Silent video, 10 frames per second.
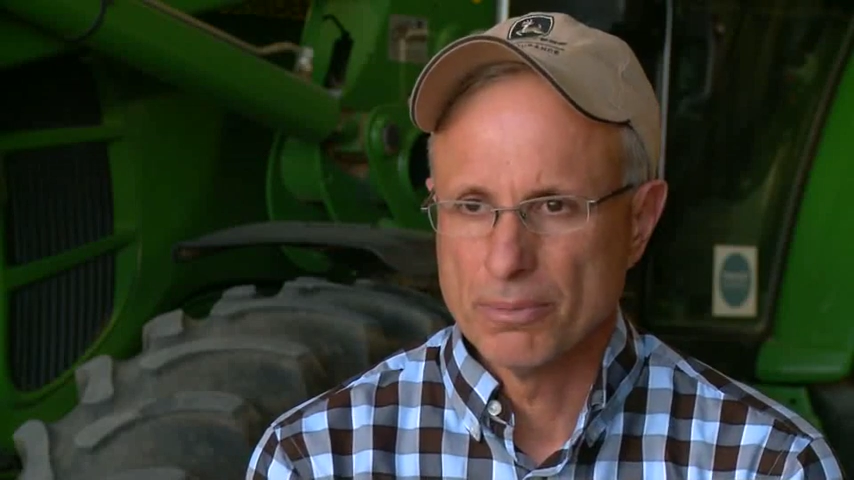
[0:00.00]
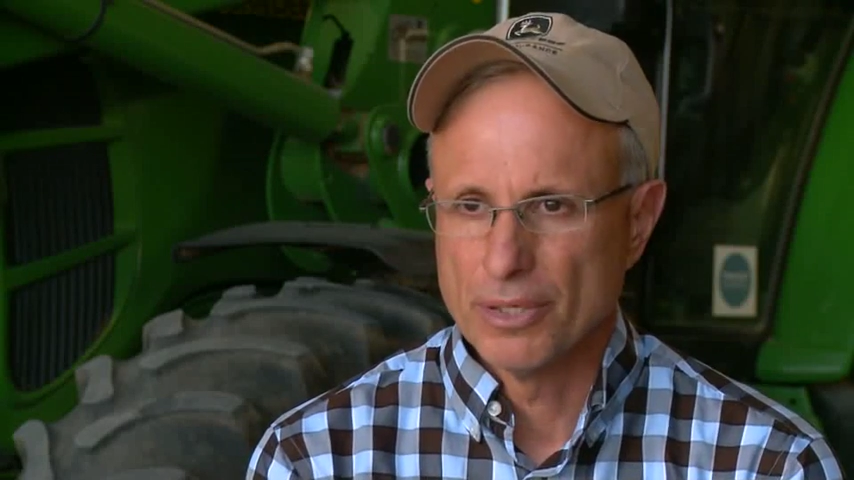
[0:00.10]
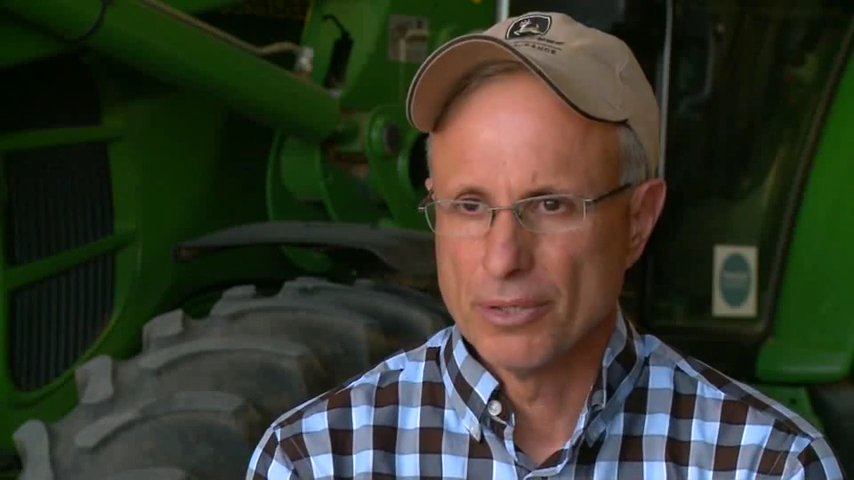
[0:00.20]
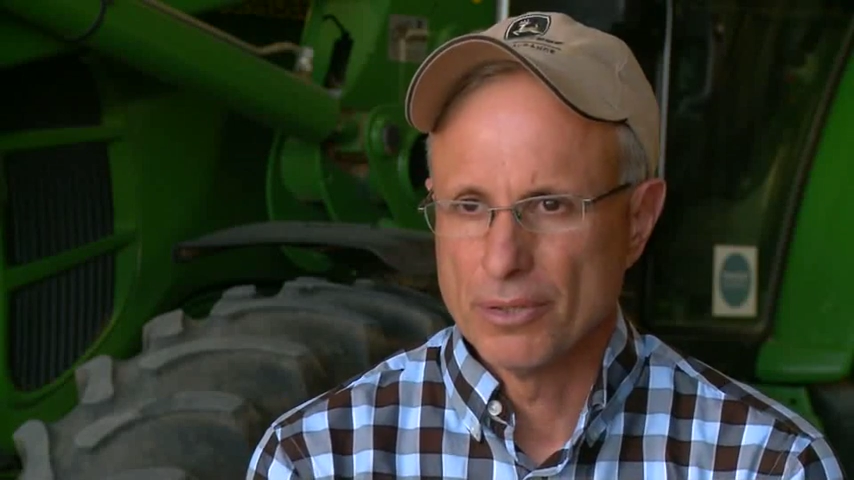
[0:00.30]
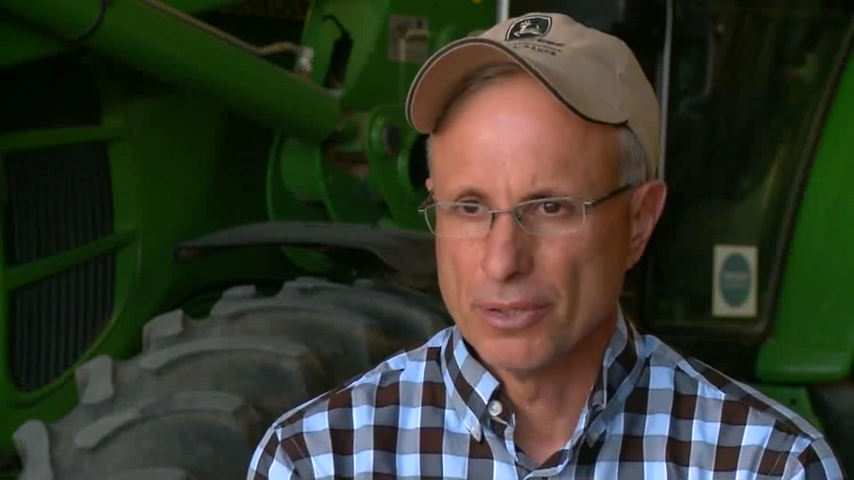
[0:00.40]

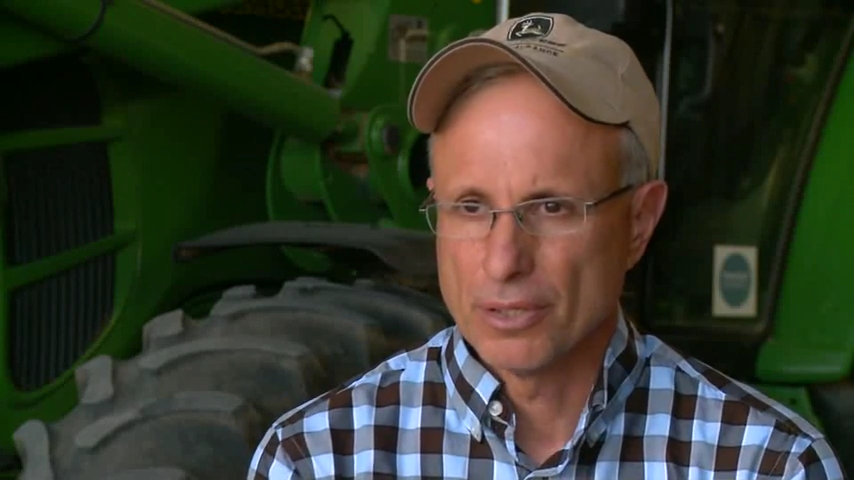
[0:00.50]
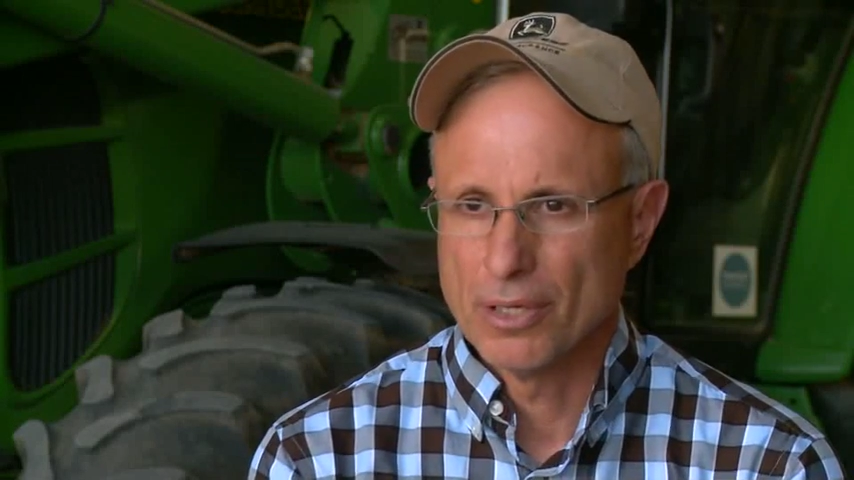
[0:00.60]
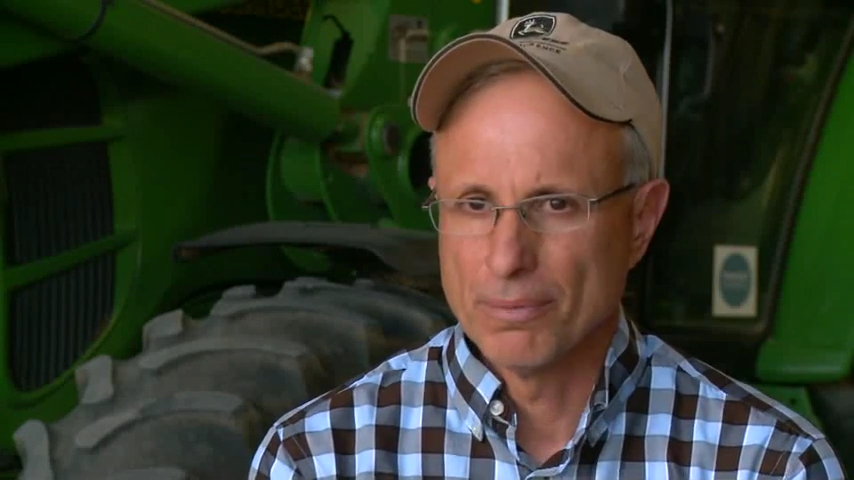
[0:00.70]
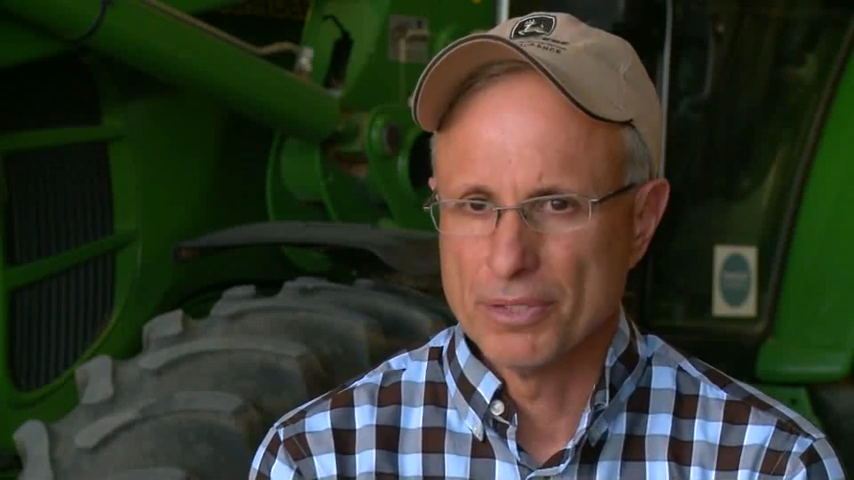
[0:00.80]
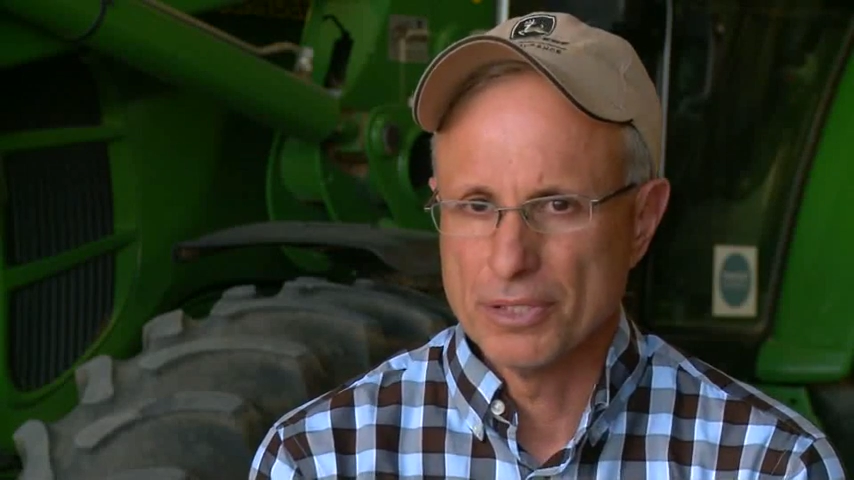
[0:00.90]
better than the
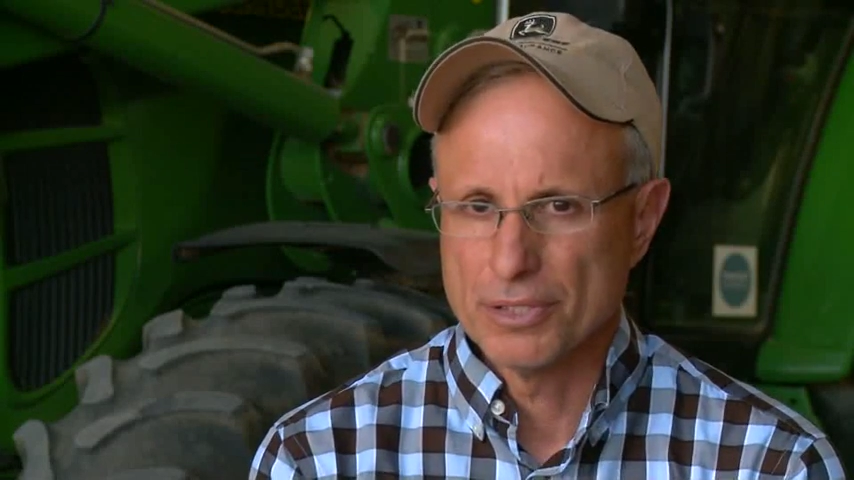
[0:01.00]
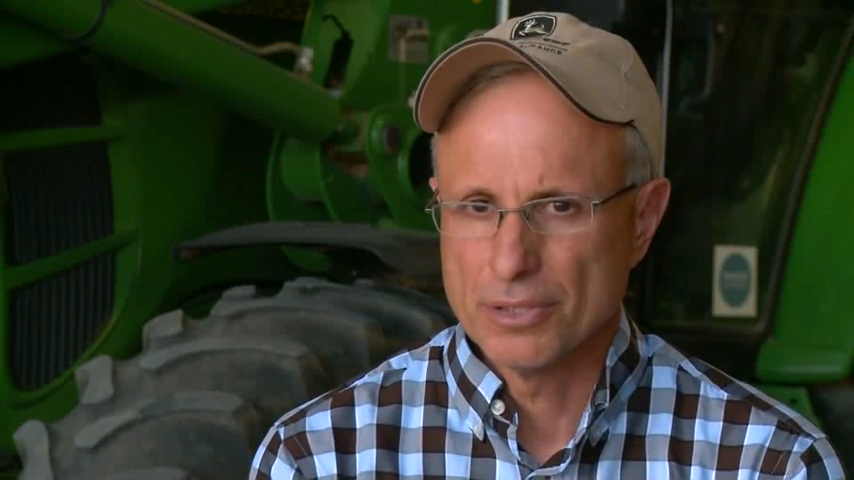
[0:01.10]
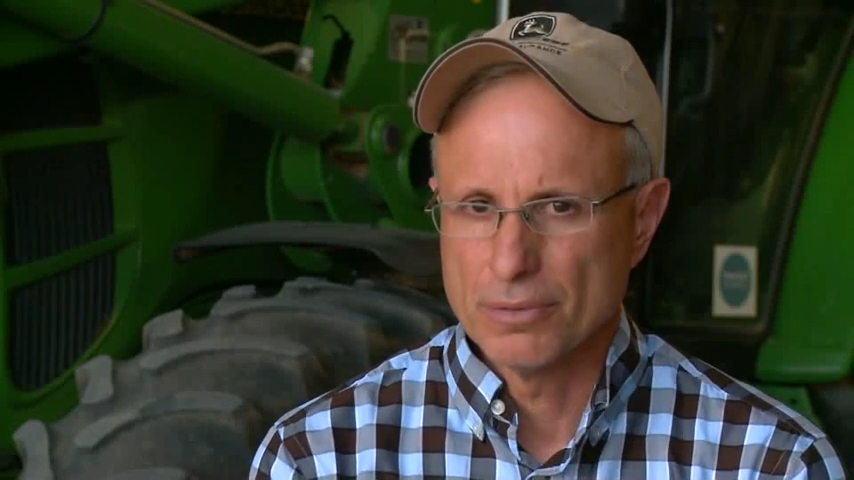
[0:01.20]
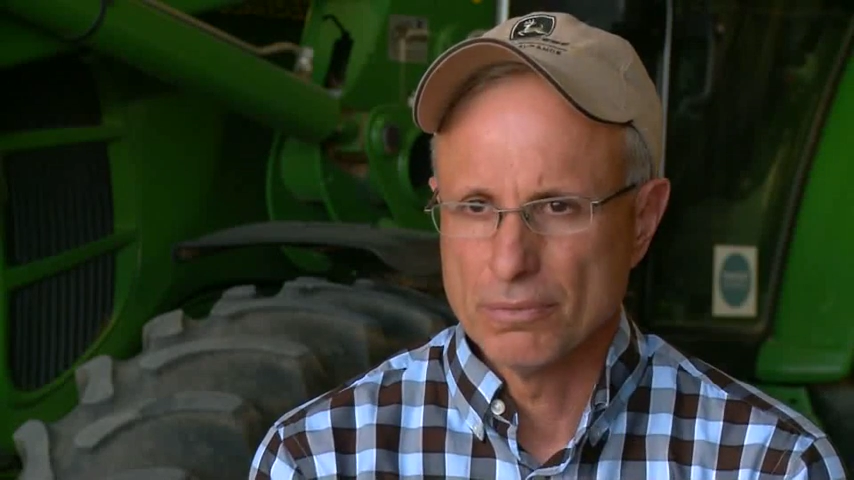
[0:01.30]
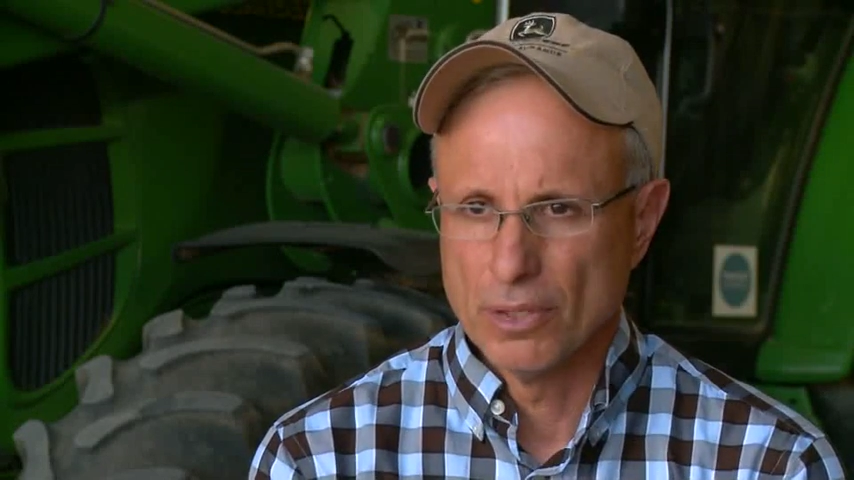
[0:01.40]
competition,